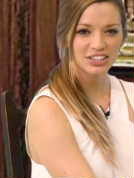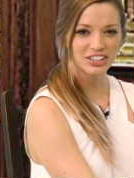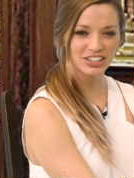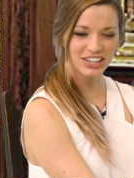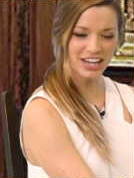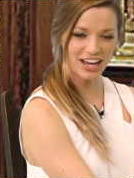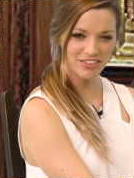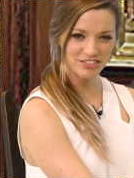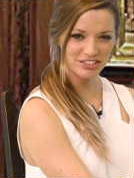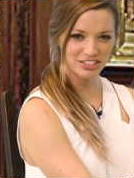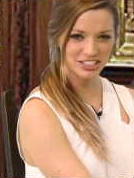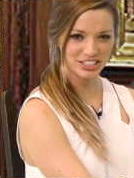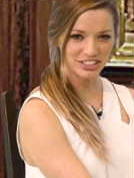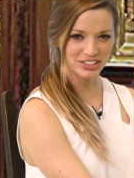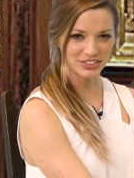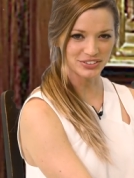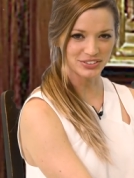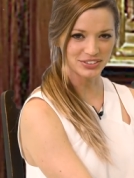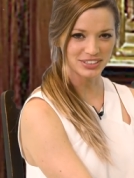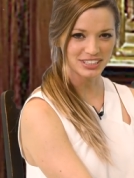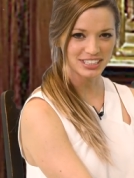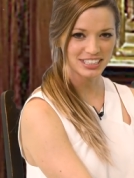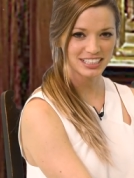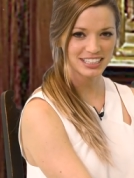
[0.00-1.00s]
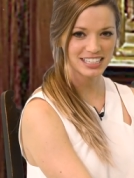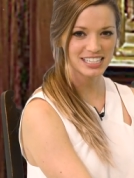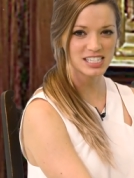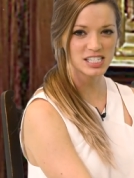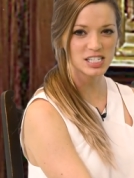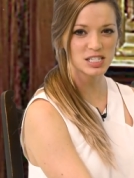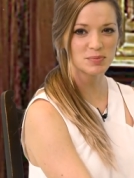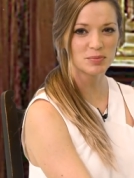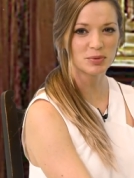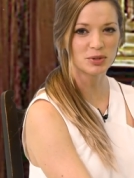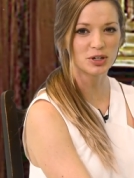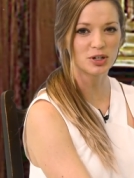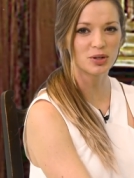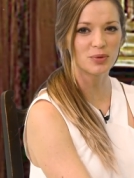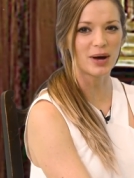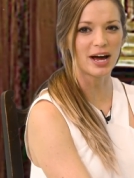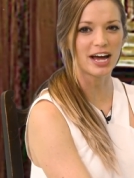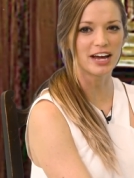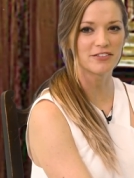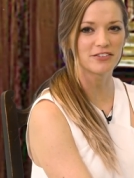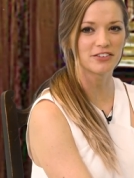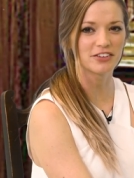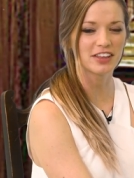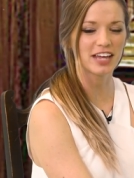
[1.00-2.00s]
Good afternoon. This is Pearl
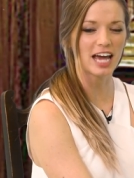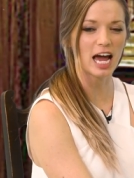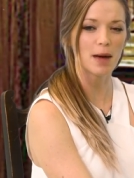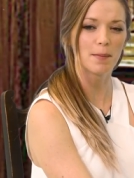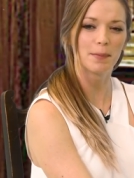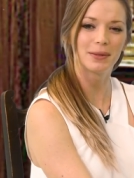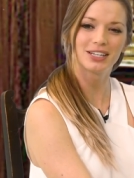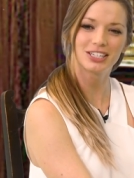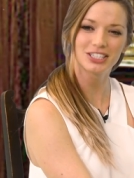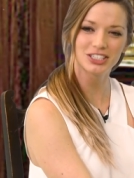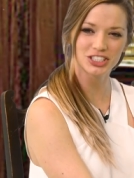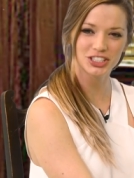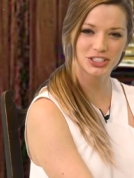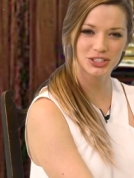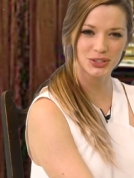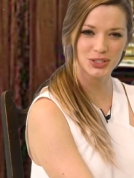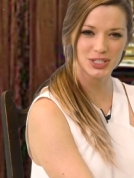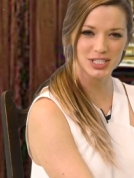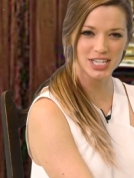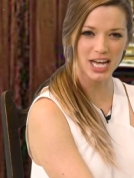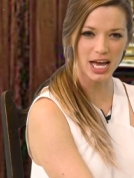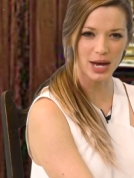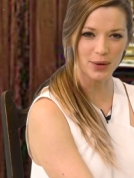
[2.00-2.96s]
White for the Abolition News